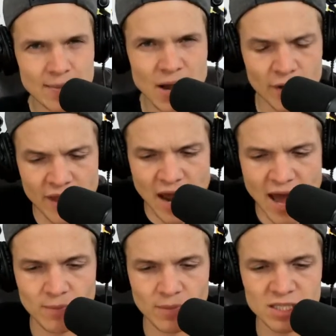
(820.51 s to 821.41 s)
now that I
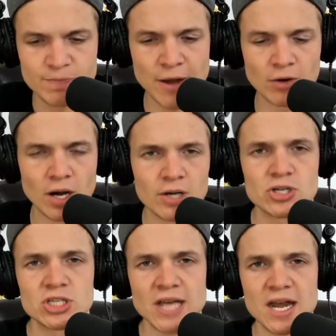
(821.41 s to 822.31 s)
have a much better
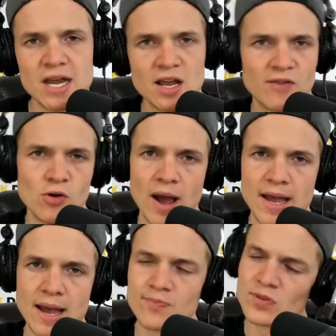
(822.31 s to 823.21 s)
understanding of who I
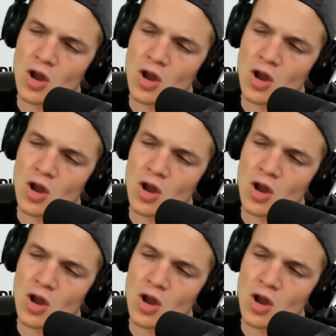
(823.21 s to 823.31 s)
am,